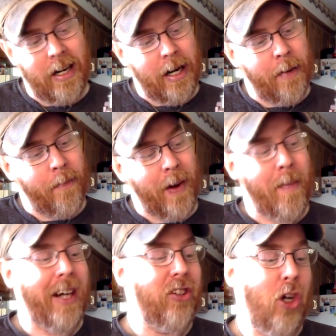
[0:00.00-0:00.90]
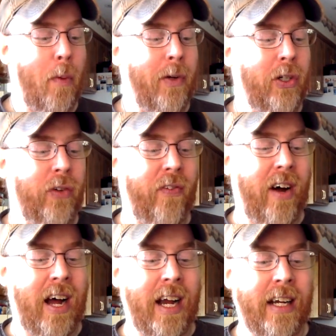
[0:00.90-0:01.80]
I'm actually hoping to
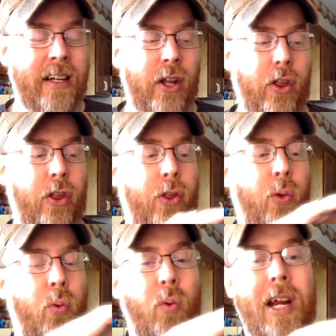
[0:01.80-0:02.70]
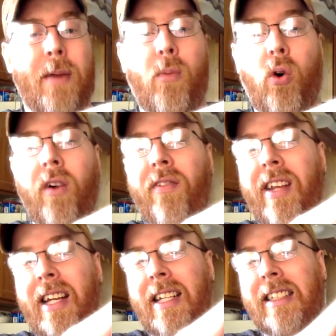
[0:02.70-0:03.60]
find three more of
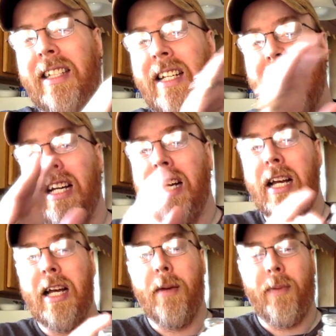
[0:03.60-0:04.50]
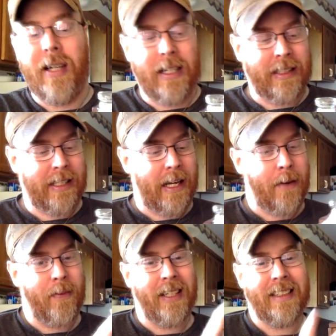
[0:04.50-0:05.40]
these because
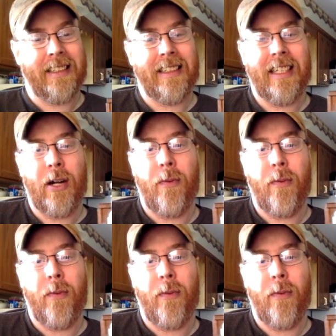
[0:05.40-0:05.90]
it's